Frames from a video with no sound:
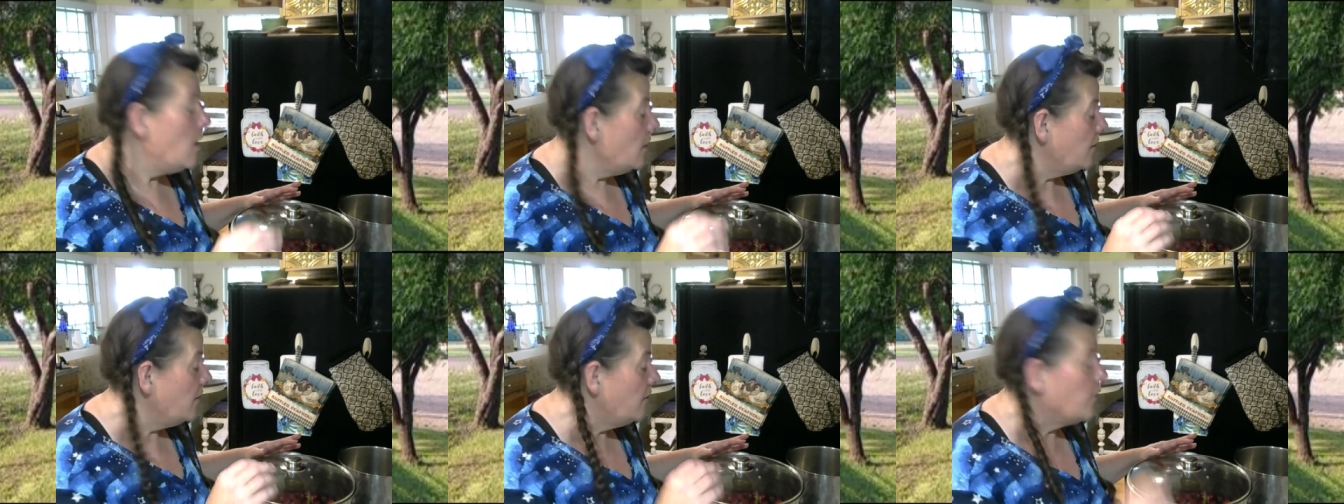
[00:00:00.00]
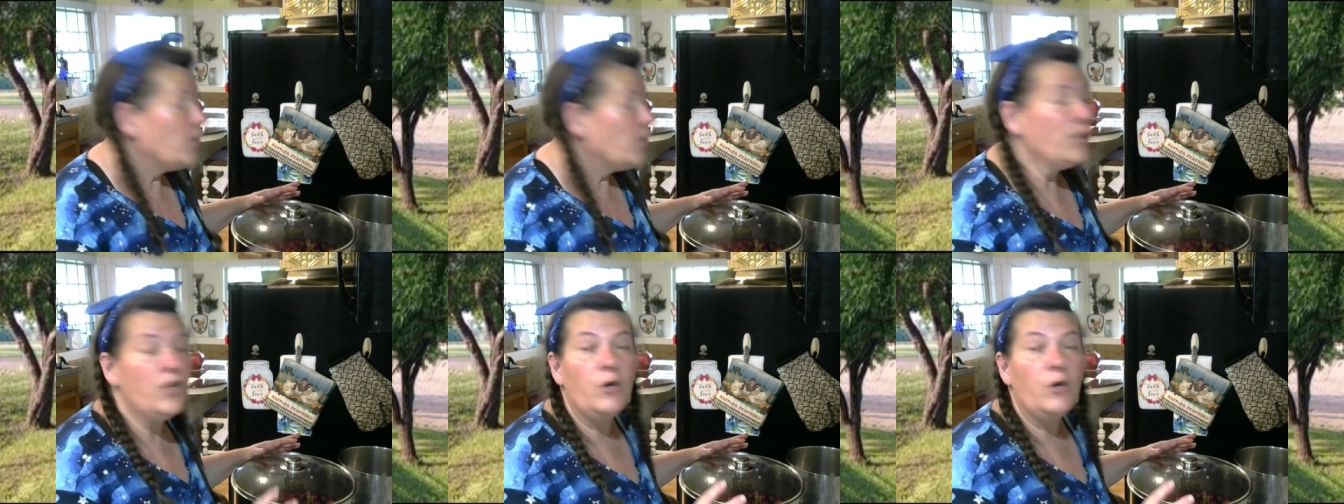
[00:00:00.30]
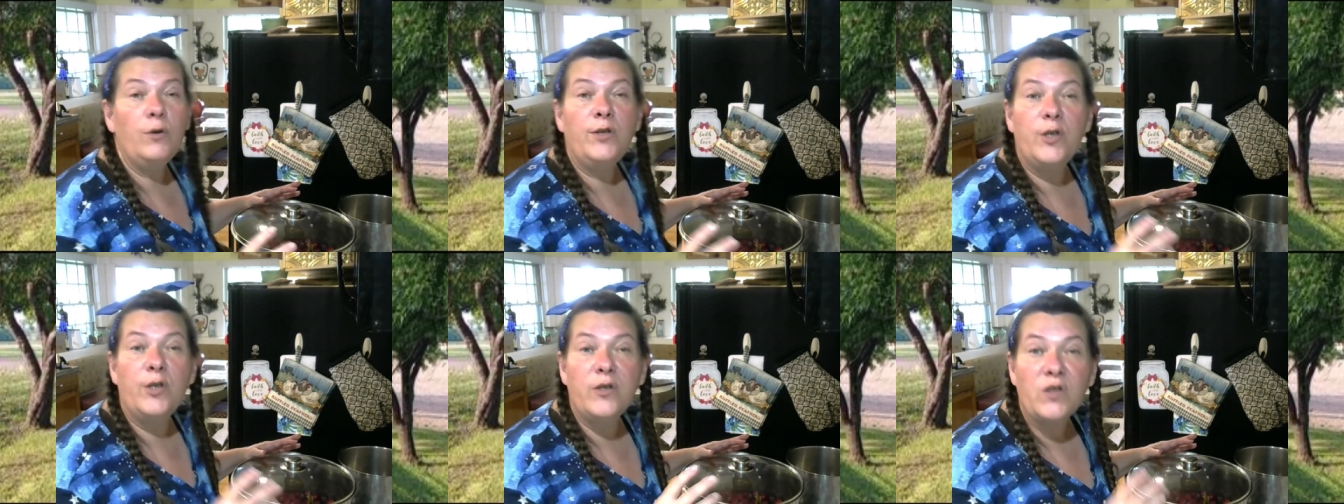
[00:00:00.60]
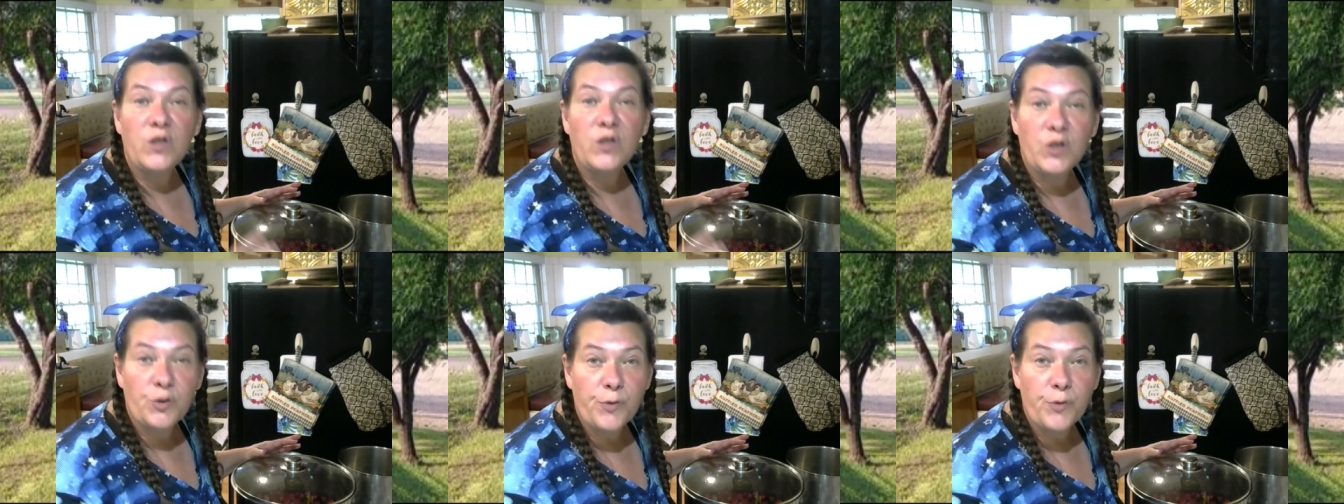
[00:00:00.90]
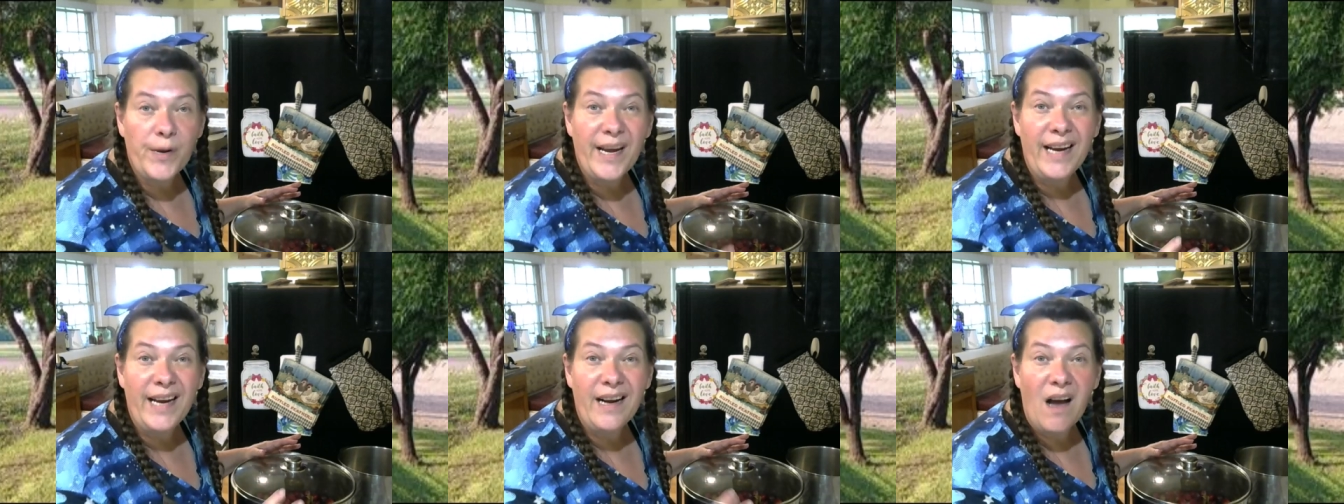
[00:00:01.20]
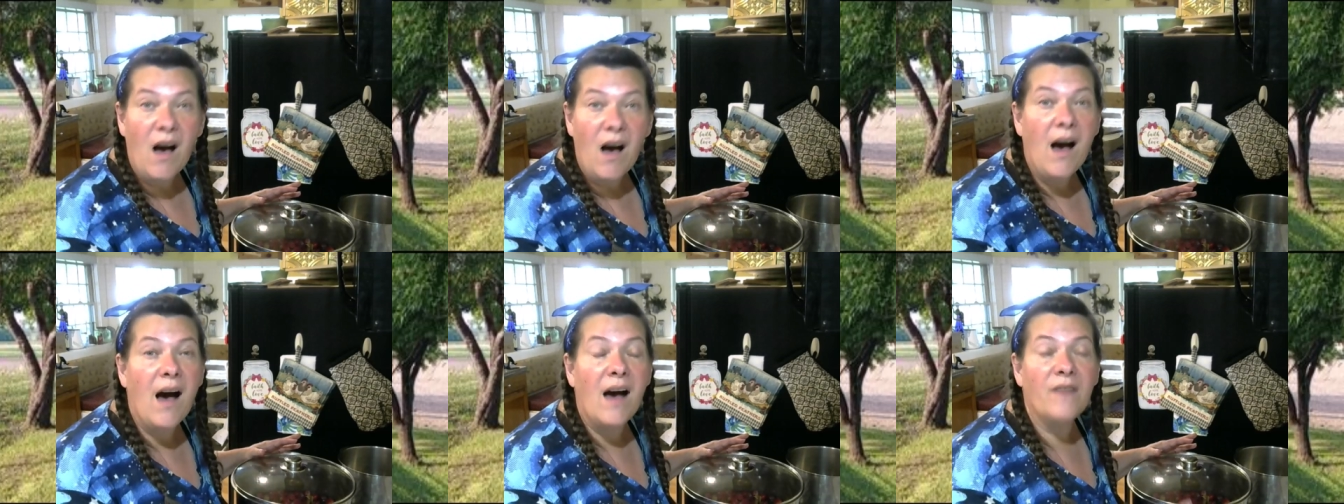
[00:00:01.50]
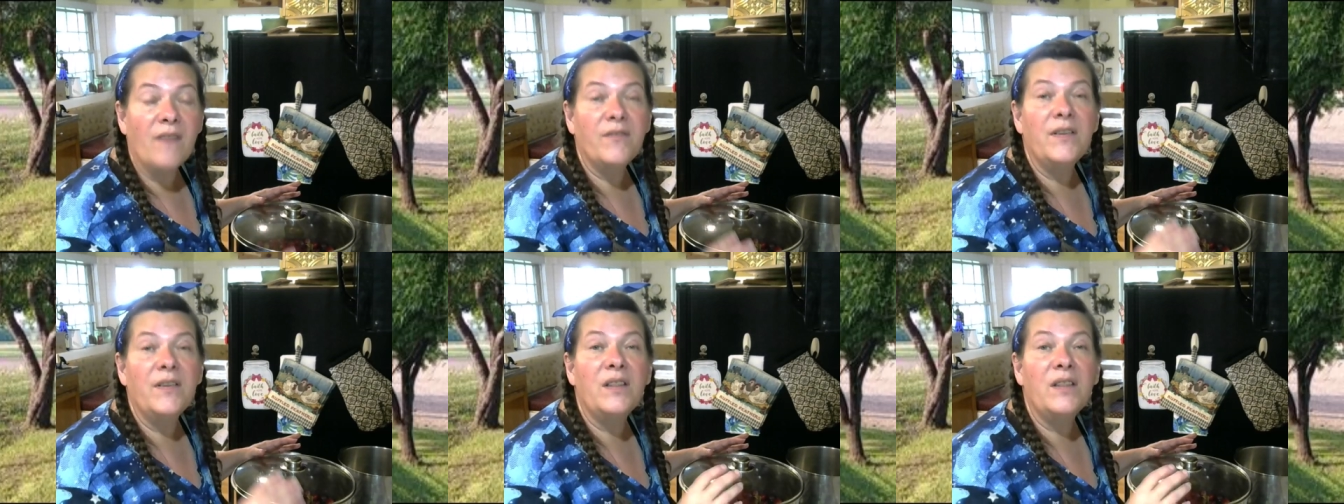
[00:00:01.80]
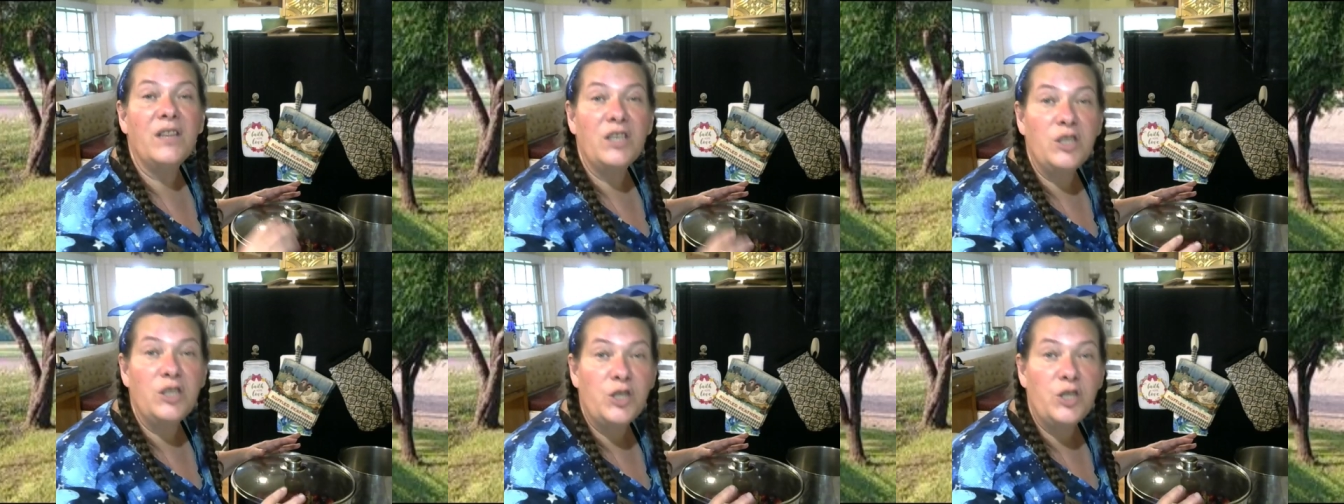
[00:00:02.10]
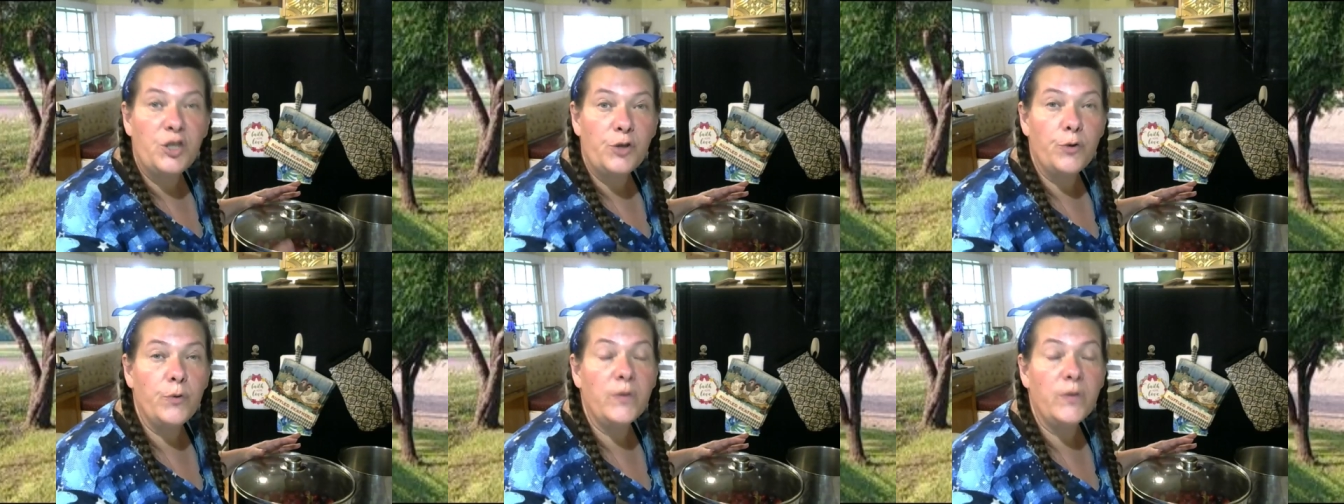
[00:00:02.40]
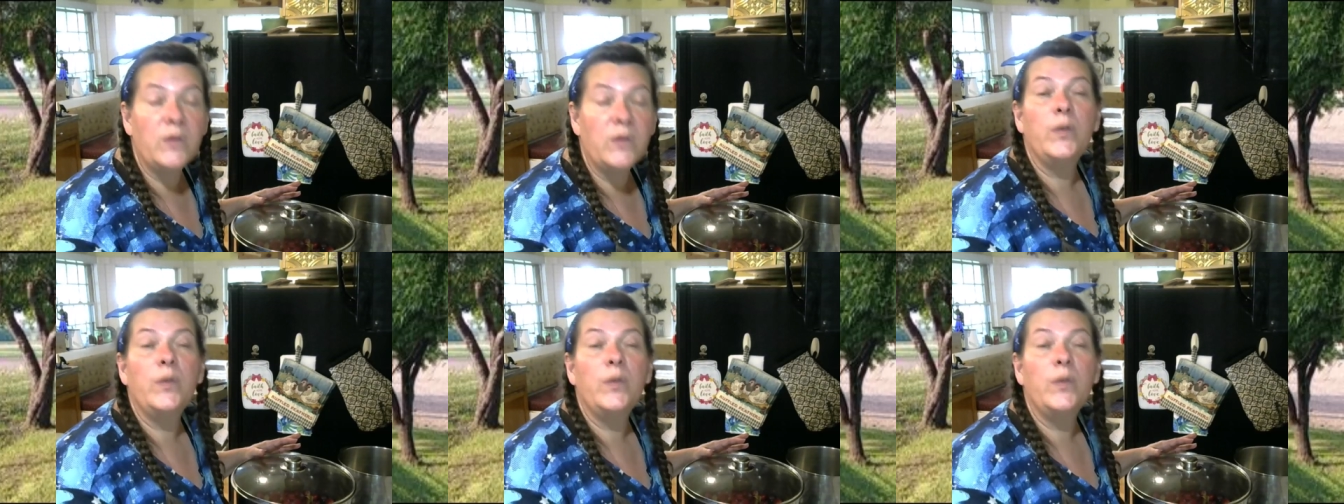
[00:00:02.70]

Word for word: for you to strain off the juice,